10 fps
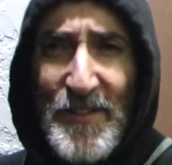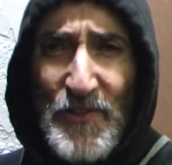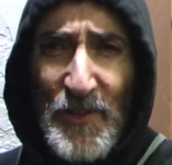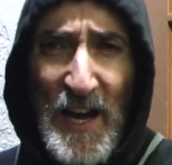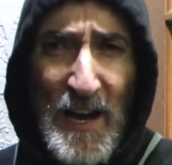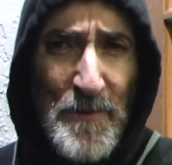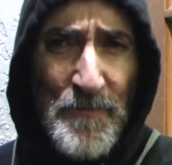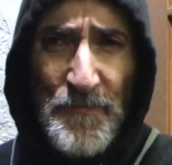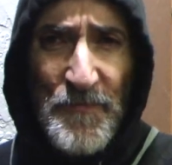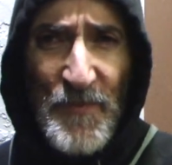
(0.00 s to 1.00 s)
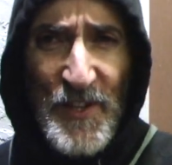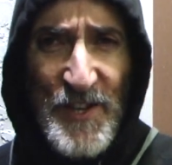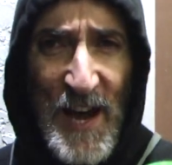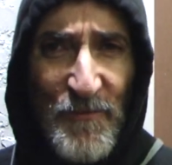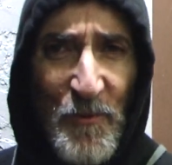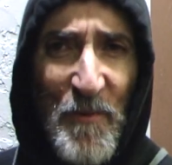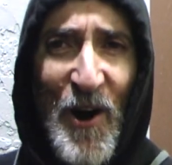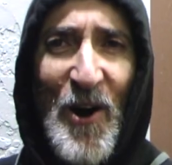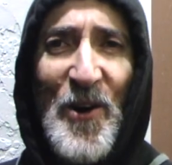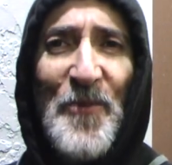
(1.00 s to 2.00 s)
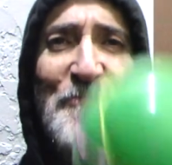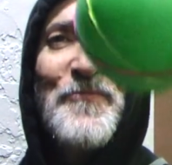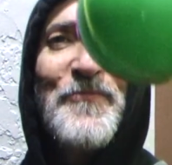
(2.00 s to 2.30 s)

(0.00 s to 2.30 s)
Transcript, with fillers: So yeah, The devil ball,